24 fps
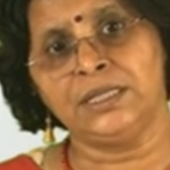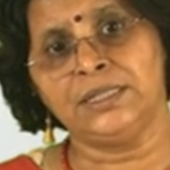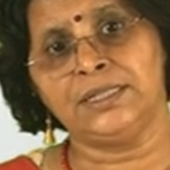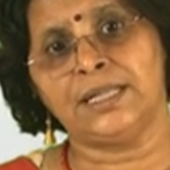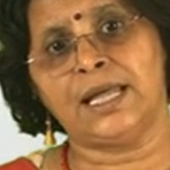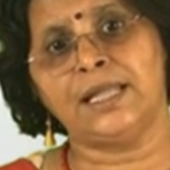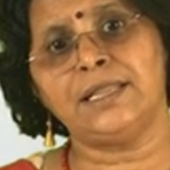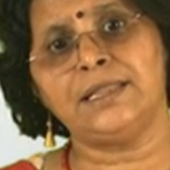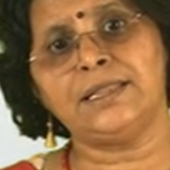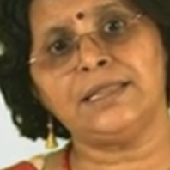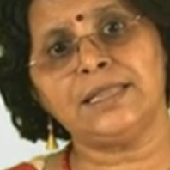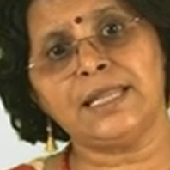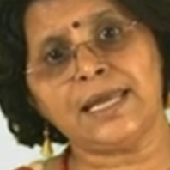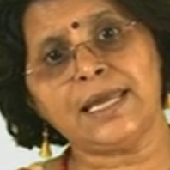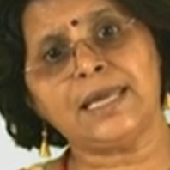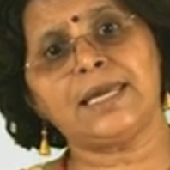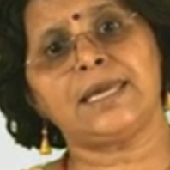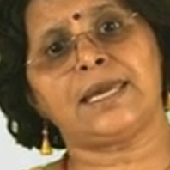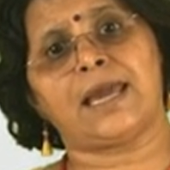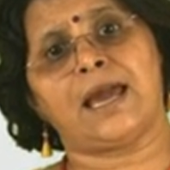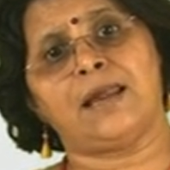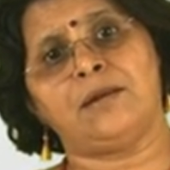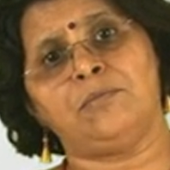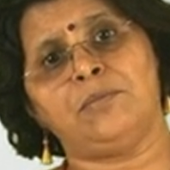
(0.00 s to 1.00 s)
then they
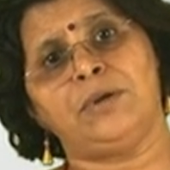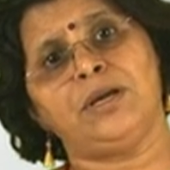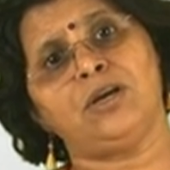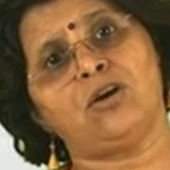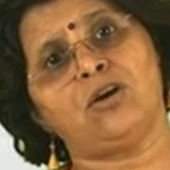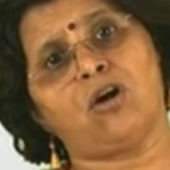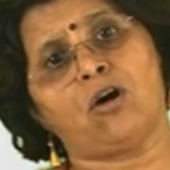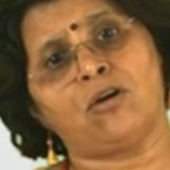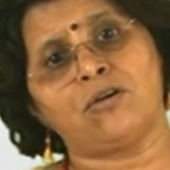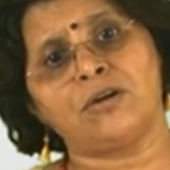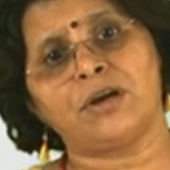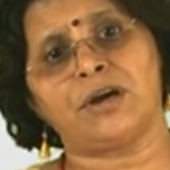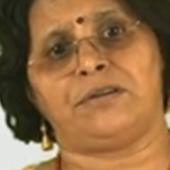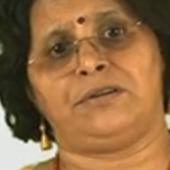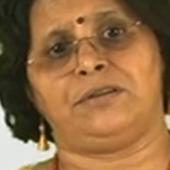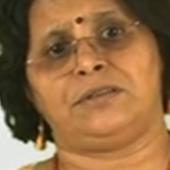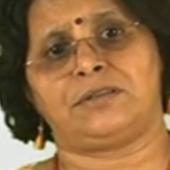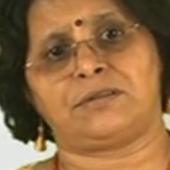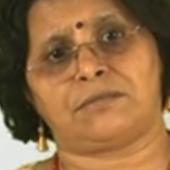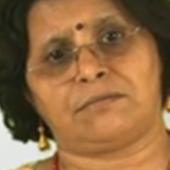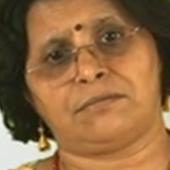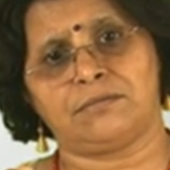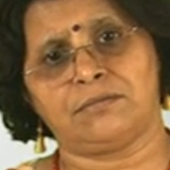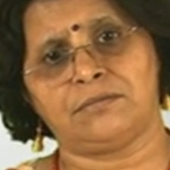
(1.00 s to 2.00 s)
can be
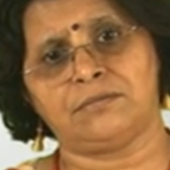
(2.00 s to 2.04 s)
concurrent.